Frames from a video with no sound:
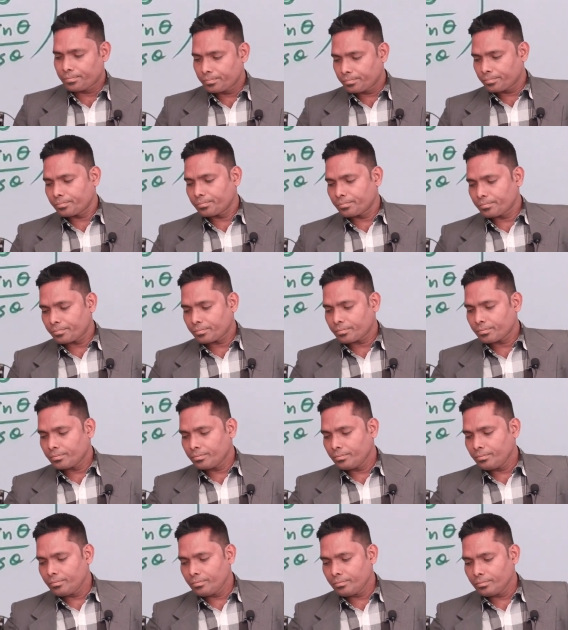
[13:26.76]

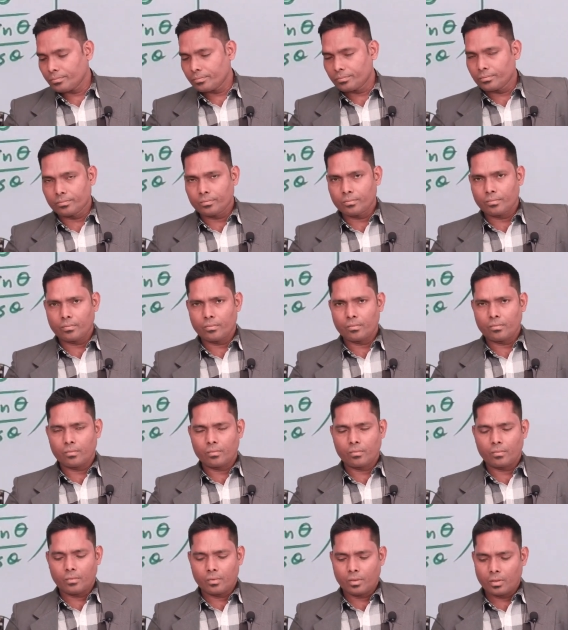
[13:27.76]

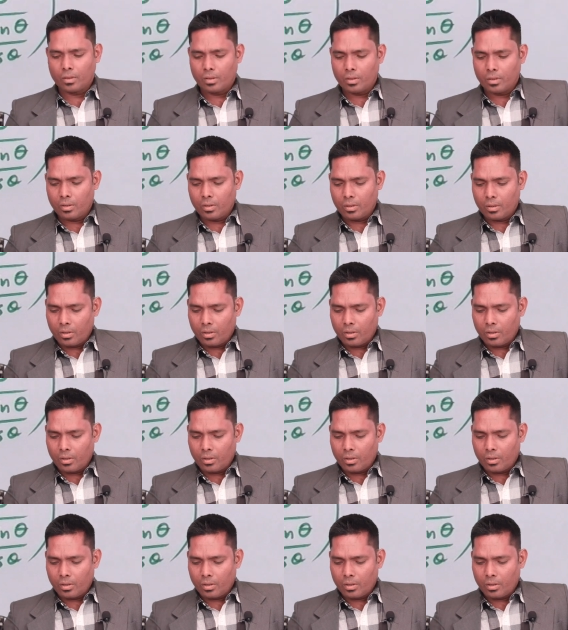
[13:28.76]
Nothing is said.